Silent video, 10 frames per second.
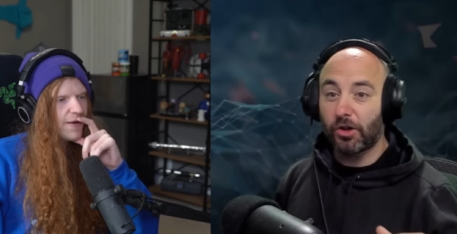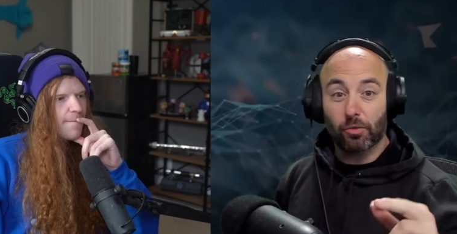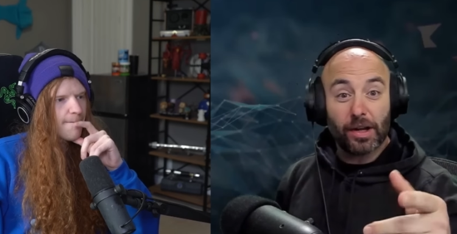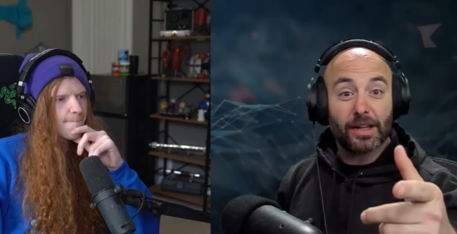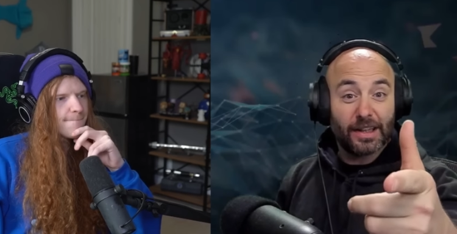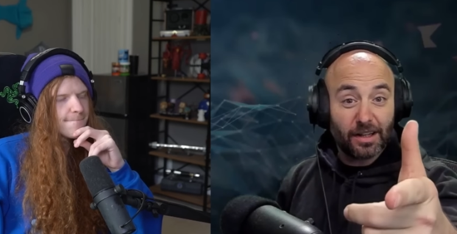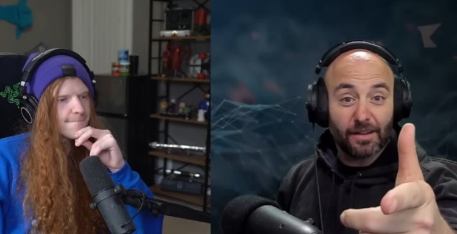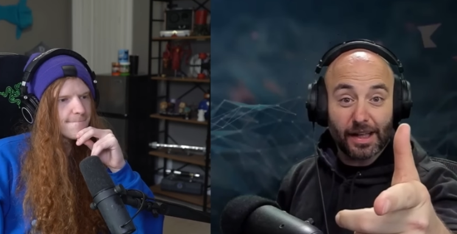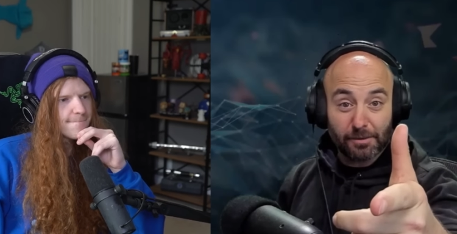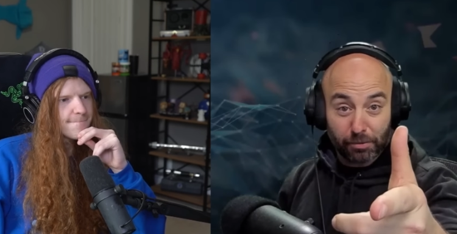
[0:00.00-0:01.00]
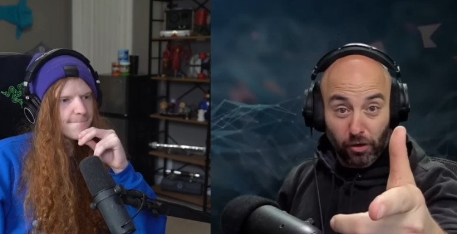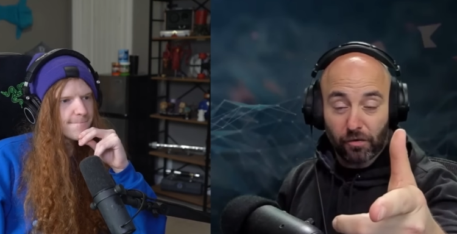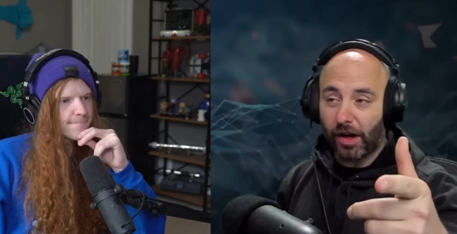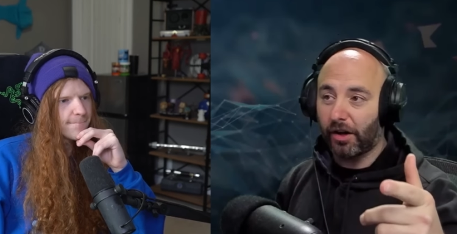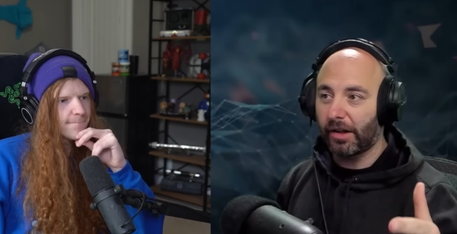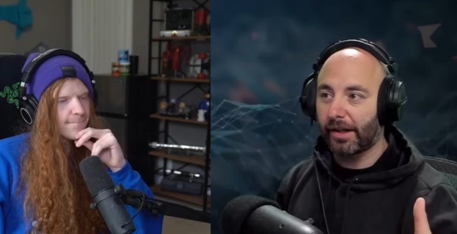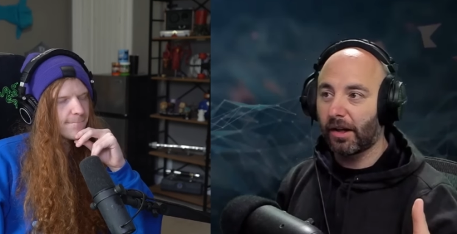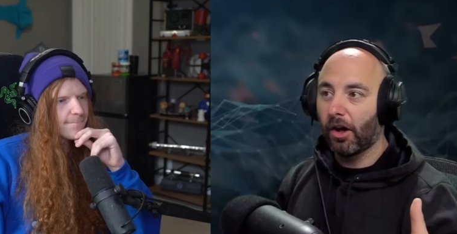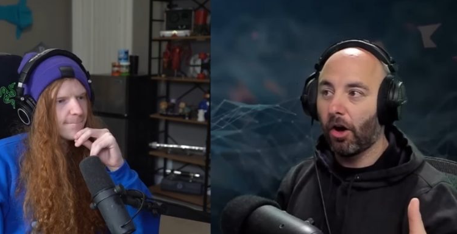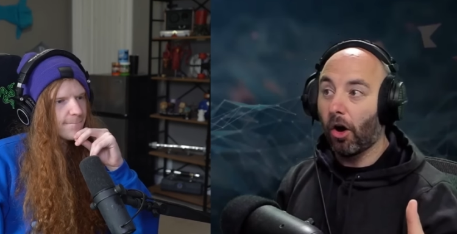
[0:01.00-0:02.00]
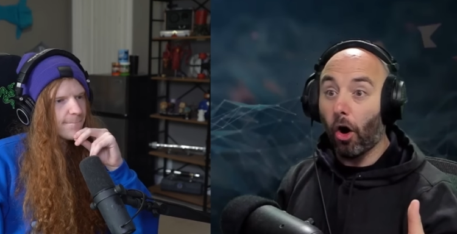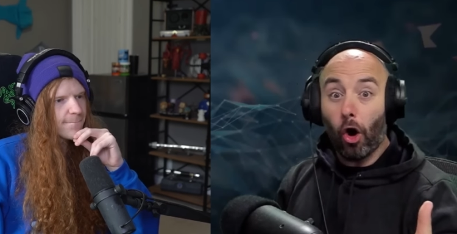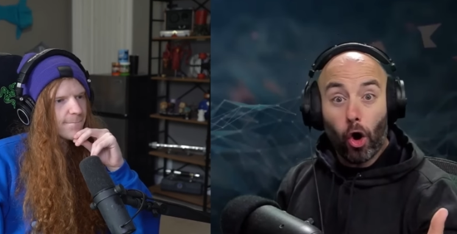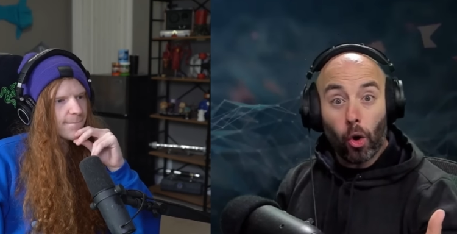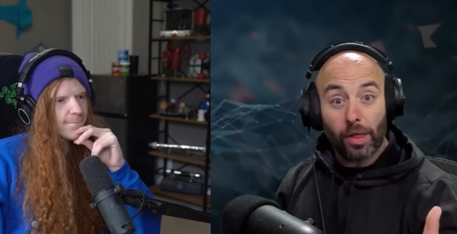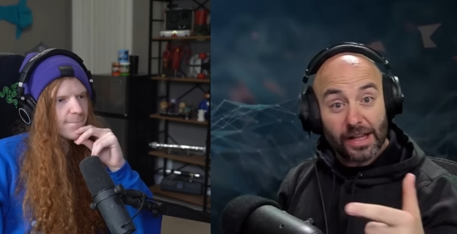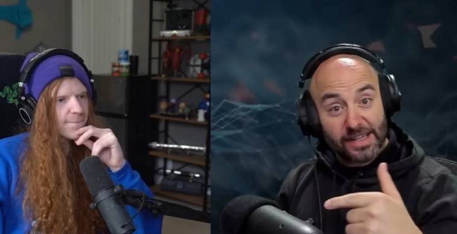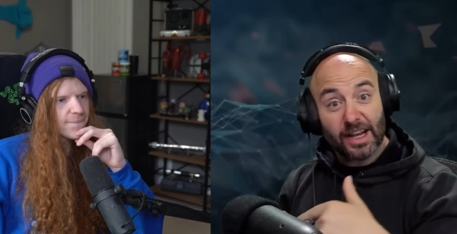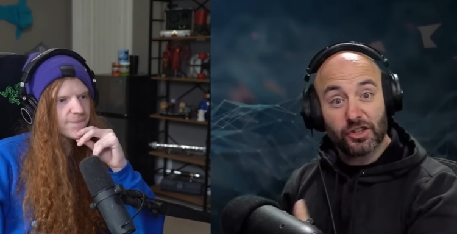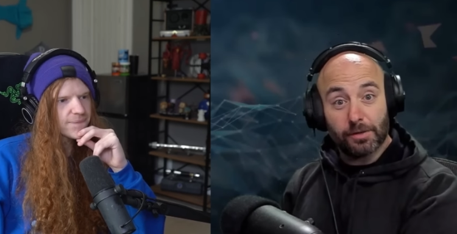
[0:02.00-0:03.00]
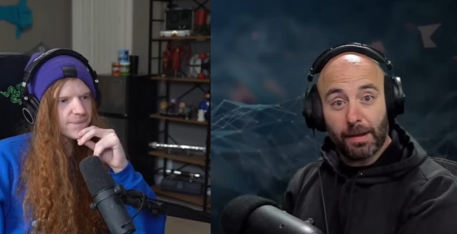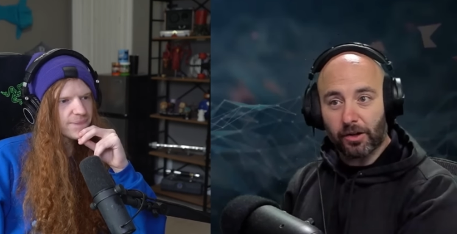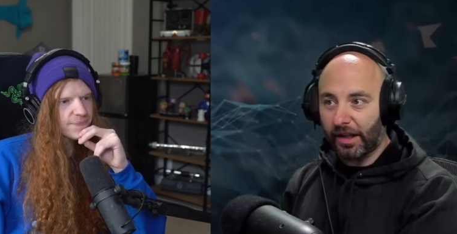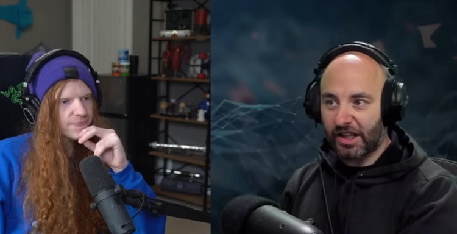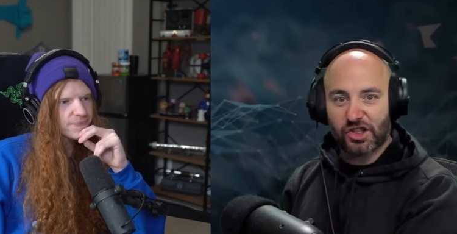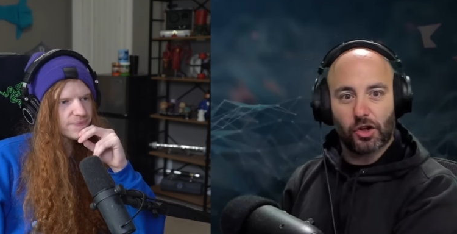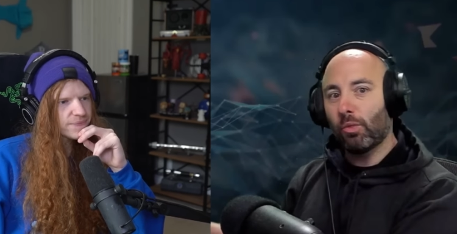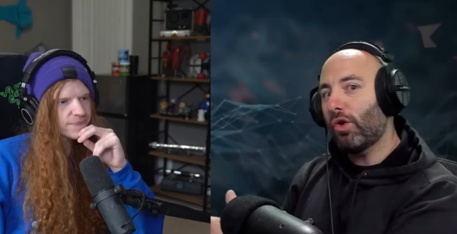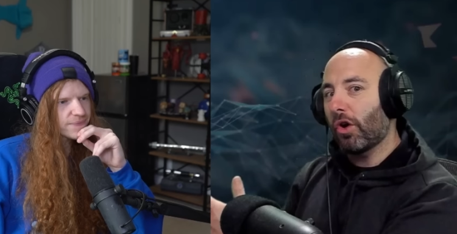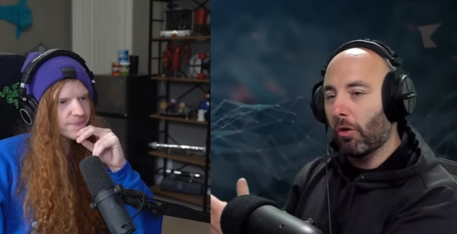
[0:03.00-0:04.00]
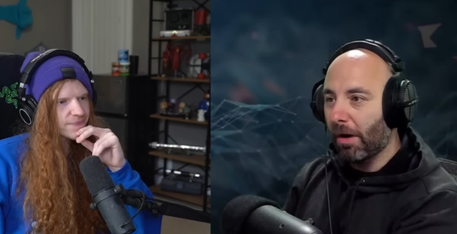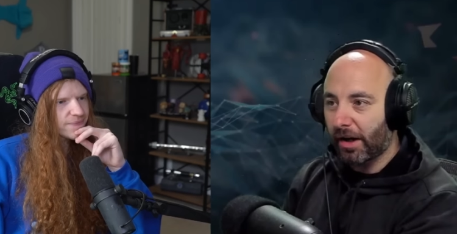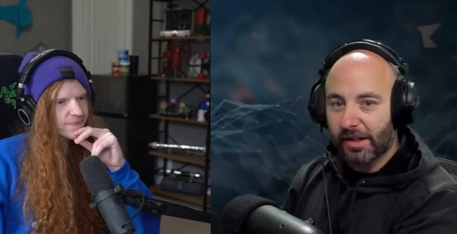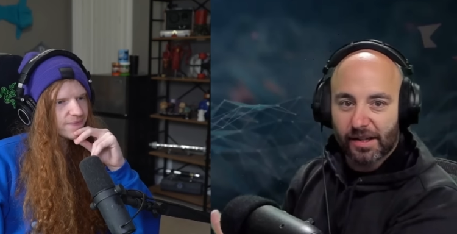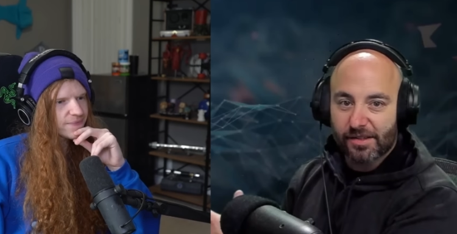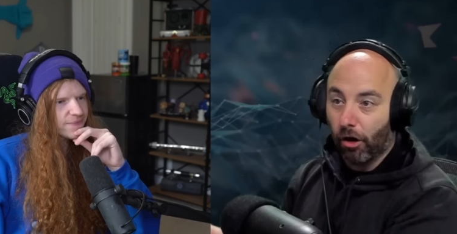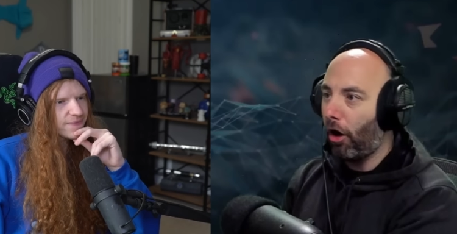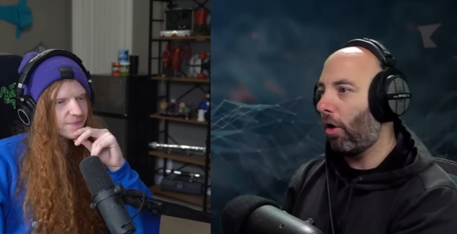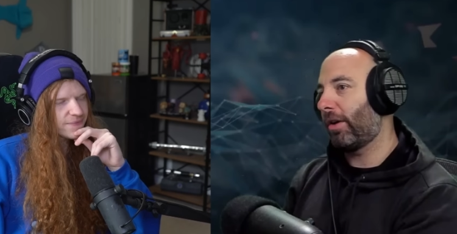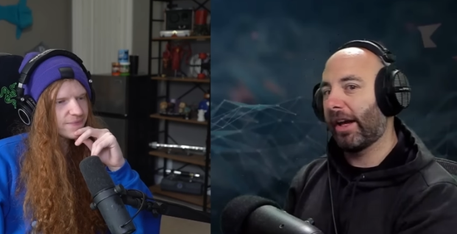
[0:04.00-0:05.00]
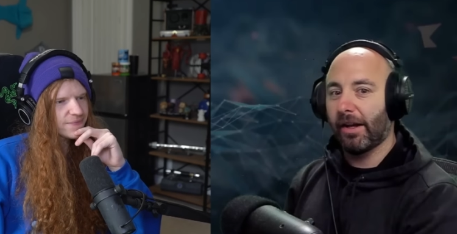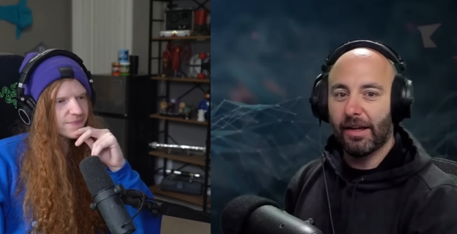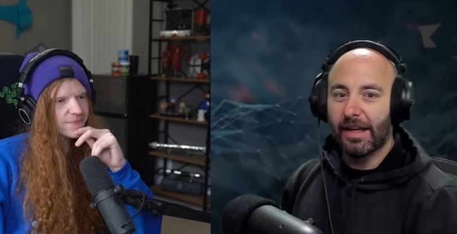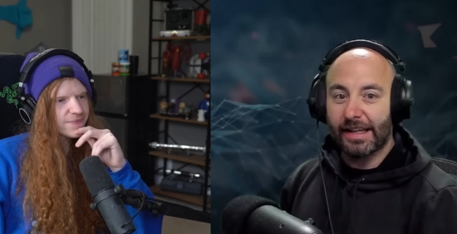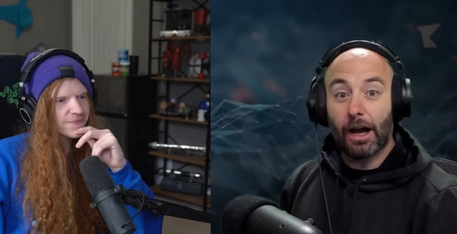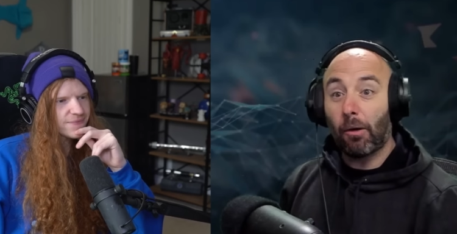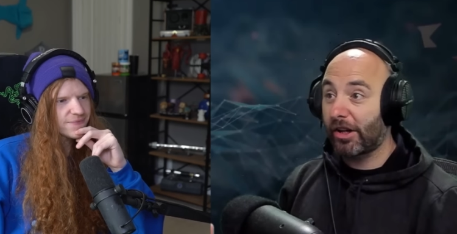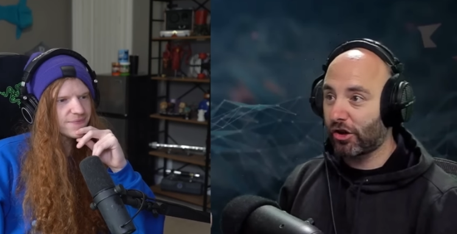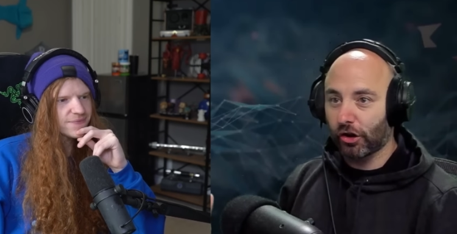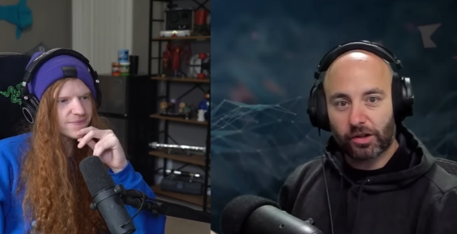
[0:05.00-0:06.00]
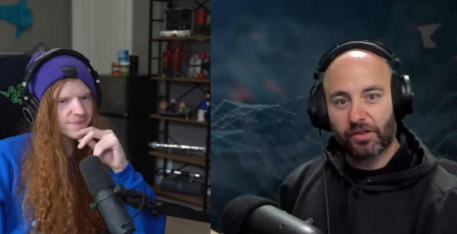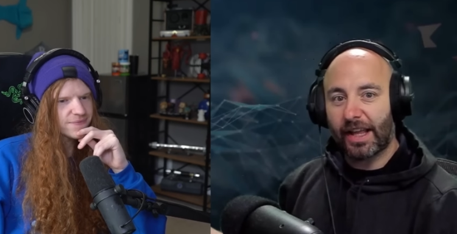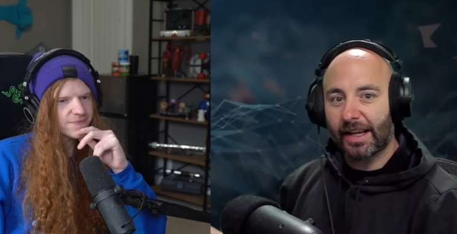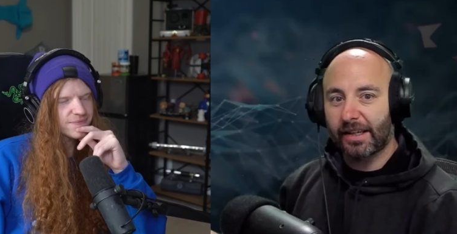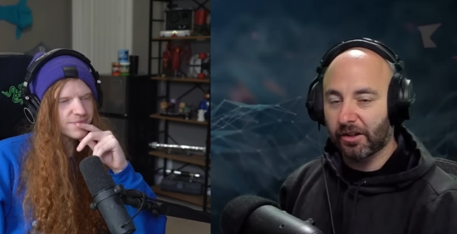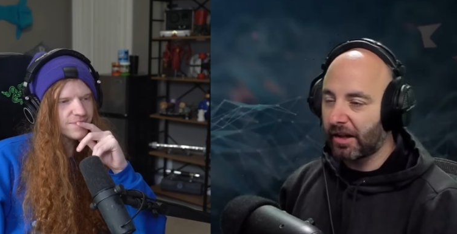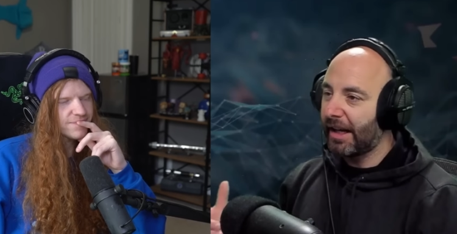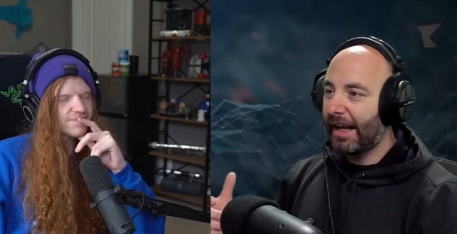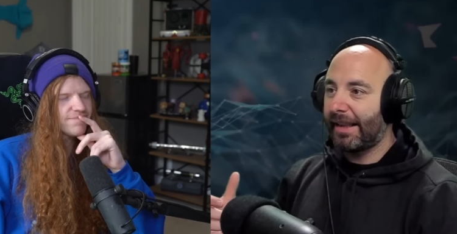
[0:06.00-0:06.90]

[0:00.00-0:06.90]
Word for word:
Speaker 1: yeah. when you right click on that profile, you're like, oh, that's actually better. Like Sun Wukong Monk does, oh, okay, now I should look for that gear.